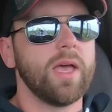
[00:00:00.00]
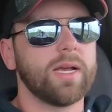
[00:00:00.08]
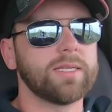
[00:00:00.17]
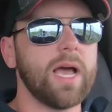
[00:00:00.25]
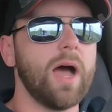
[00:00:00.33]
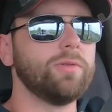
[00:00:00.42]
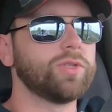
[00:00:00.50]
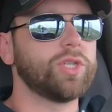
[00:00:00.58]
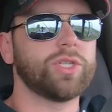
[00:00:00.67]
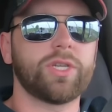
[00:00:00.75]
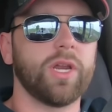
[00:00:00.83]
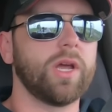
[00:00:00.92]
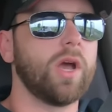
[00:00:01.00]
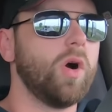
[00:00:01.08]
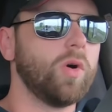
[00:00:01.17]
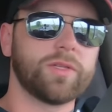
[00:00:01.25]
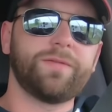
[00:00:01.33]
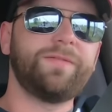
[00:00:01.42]
because I was just gonna
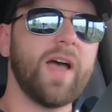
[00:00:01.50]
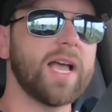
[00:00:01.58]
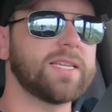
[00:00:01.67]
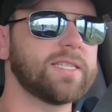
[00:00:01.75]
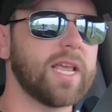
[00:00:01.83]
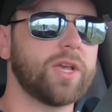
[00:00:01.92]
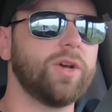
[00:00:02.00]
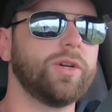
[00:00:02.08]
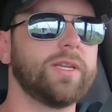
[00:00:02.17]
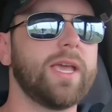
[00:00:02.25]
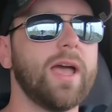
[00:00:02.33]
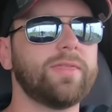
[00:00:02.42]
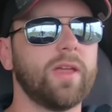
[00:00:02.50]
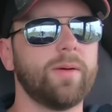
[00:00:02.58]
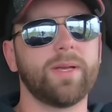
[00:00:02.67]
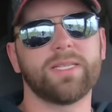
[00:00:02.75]
go as fast as I could to get there,